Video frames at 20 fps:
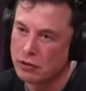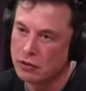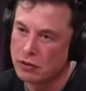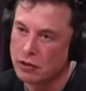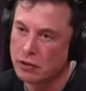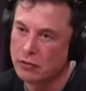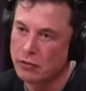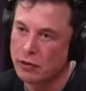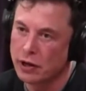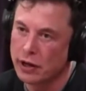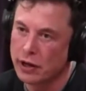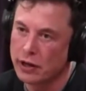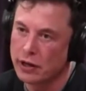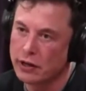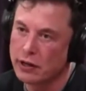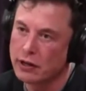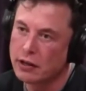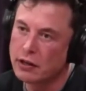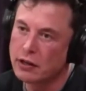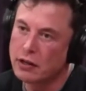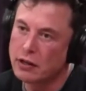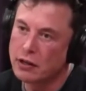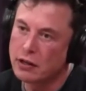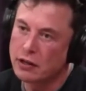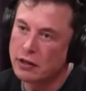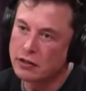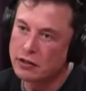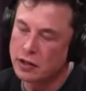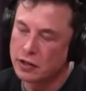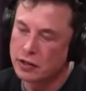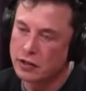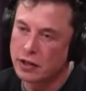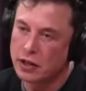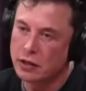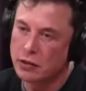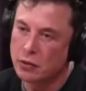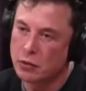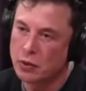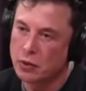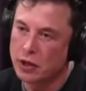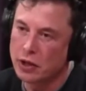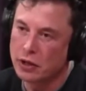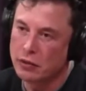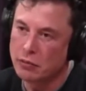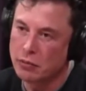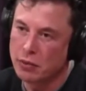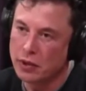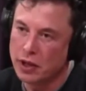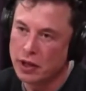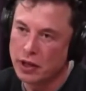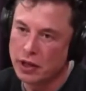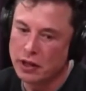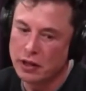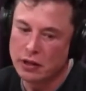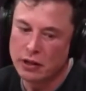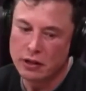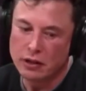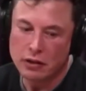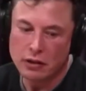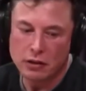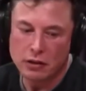to the brain such that we can be